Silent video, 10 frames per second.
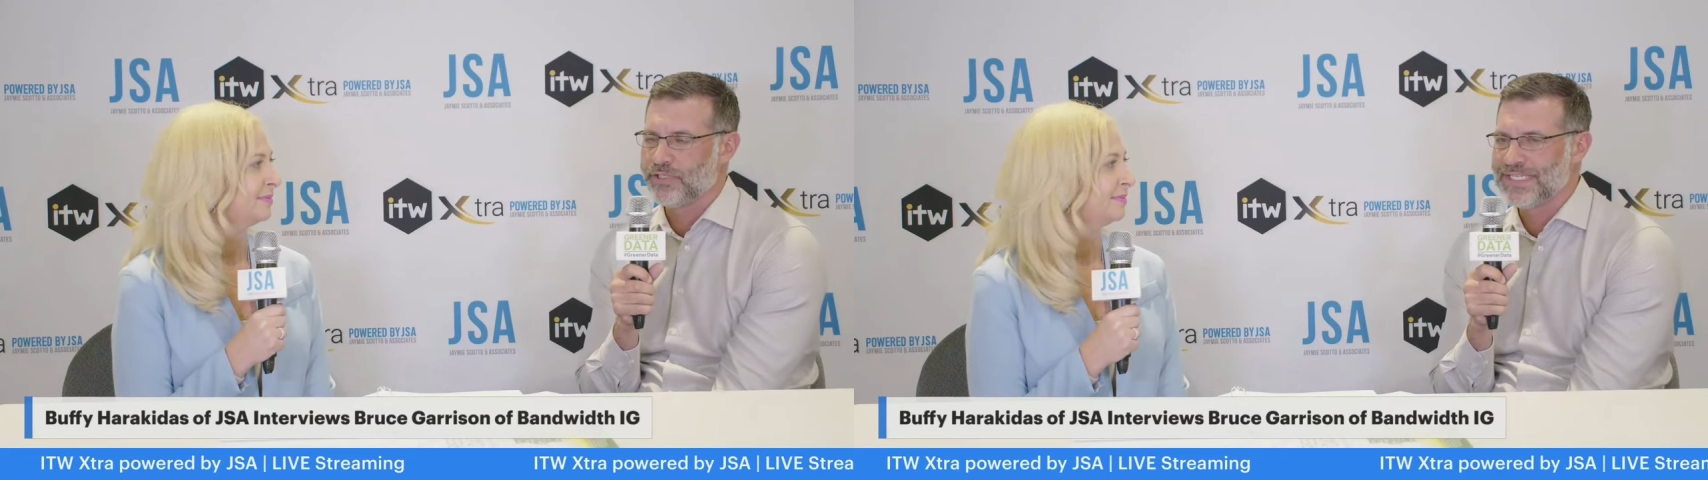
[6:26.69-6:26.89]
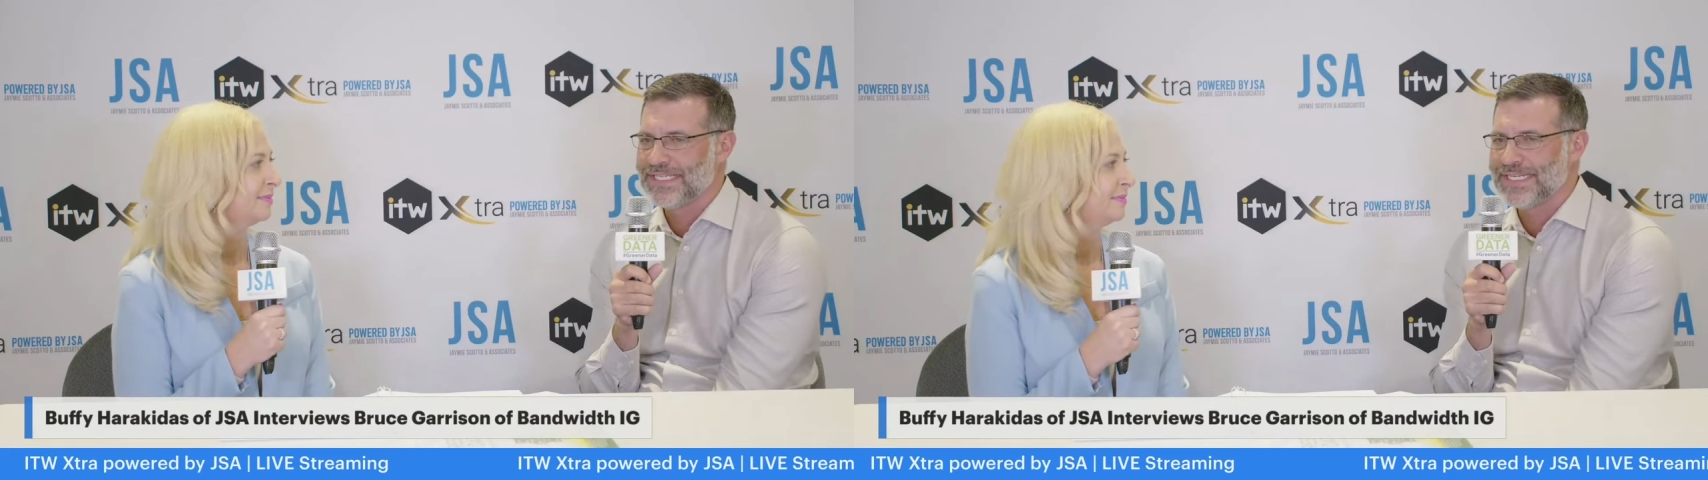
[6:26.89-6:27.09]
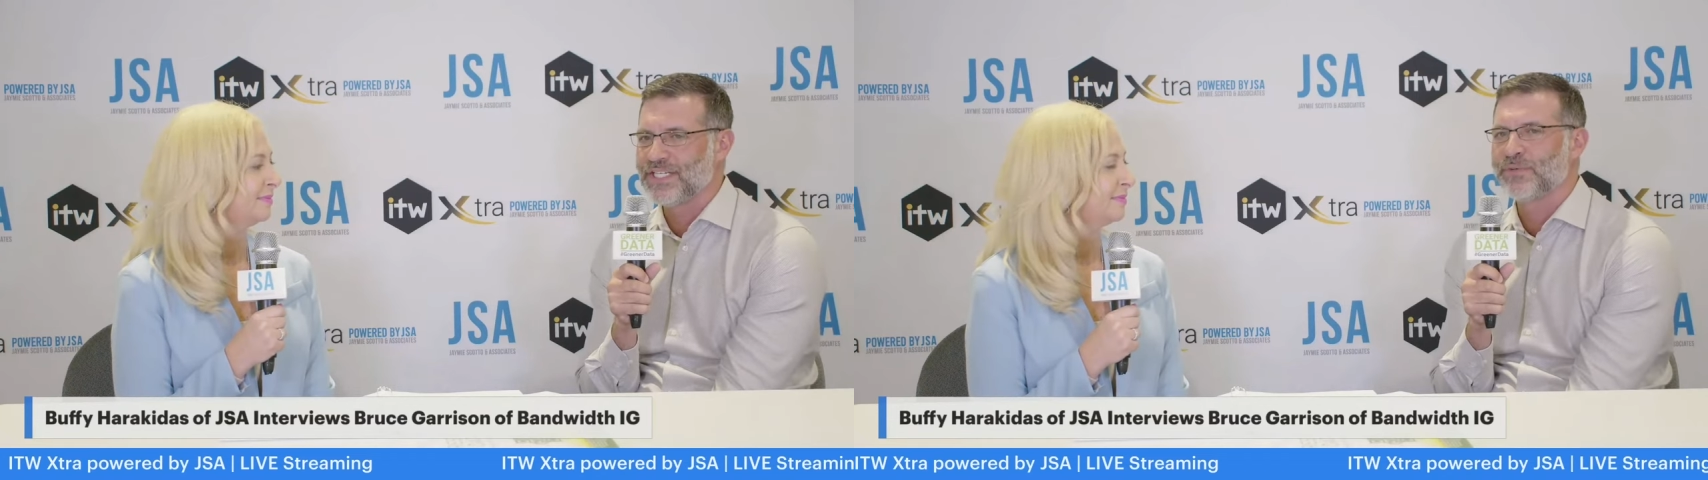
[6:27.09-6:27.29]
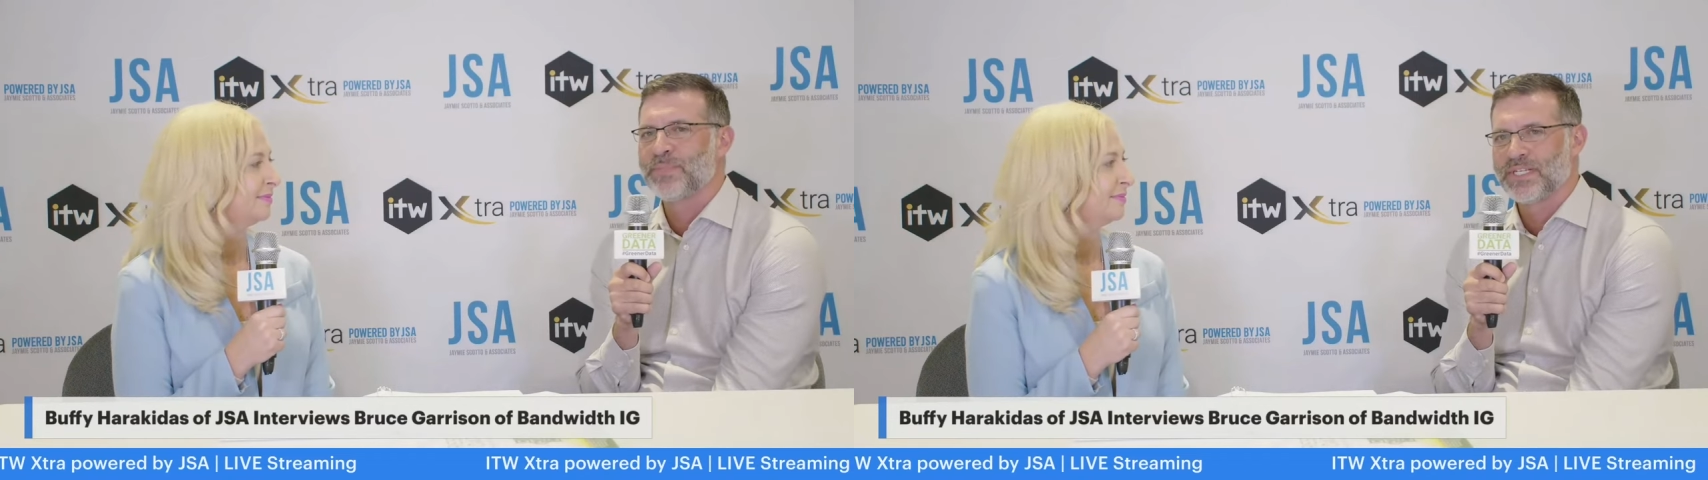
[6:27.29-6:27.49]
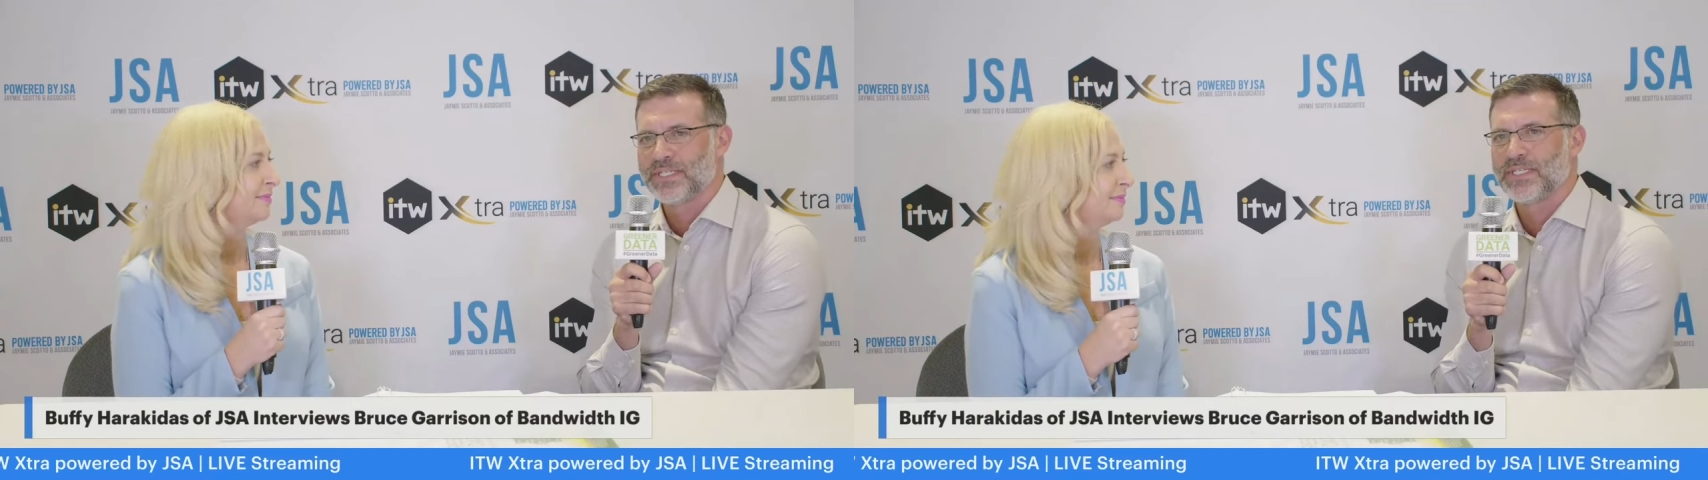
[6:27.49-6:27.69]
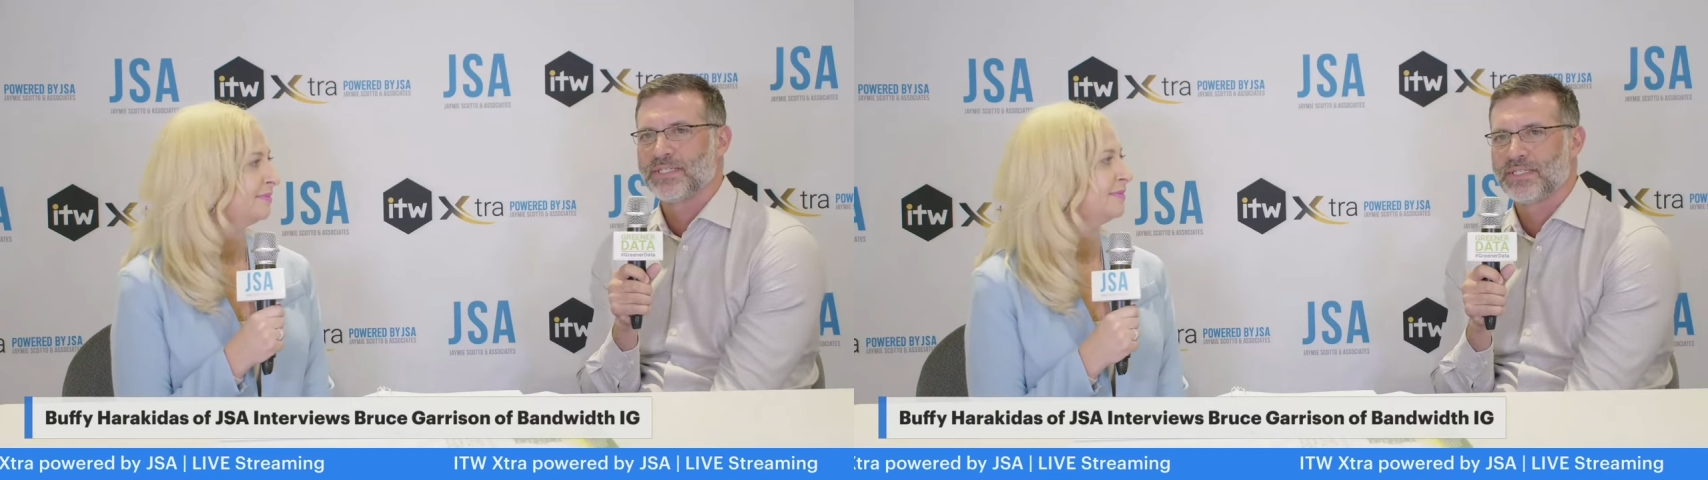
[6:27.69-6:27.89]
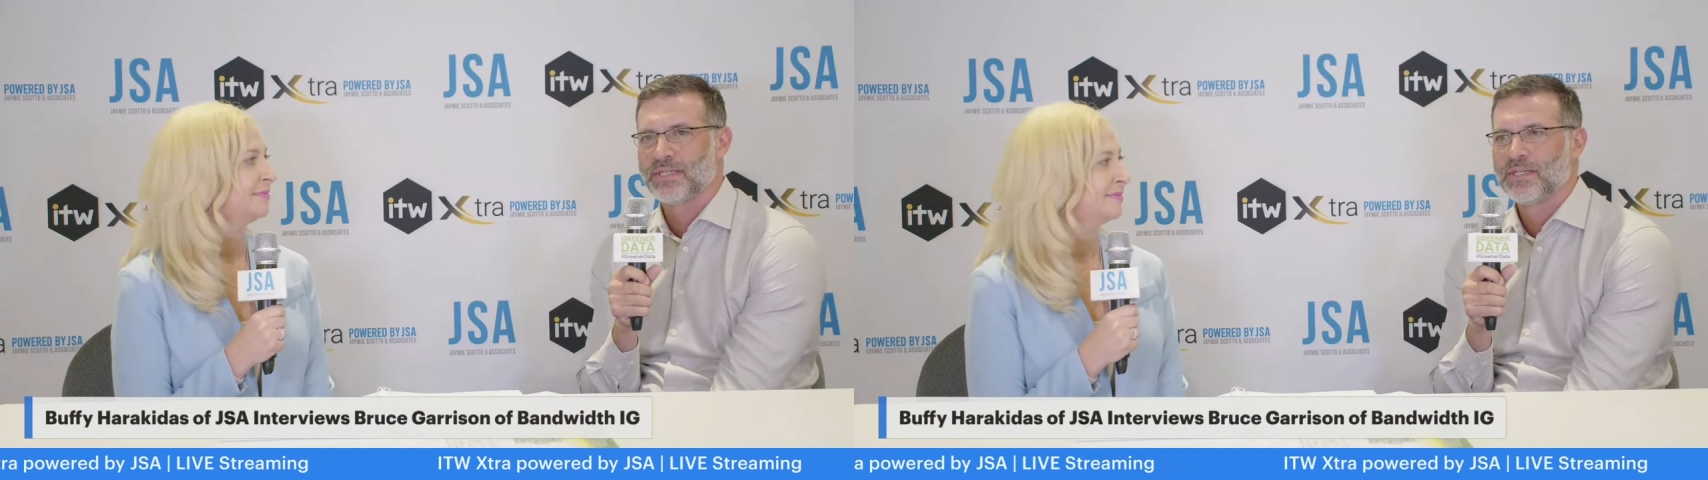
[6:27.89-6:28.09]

niche business